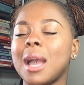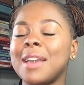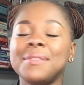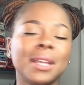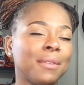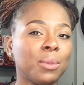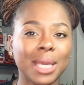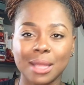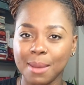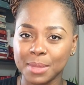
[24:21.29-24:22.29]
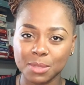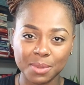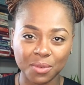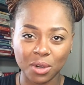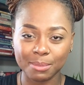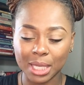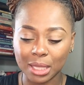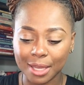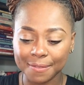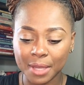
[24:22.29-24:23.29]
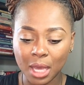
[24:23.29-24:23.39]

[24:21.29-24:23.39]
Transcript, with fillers: I've never weighed that much before in my life.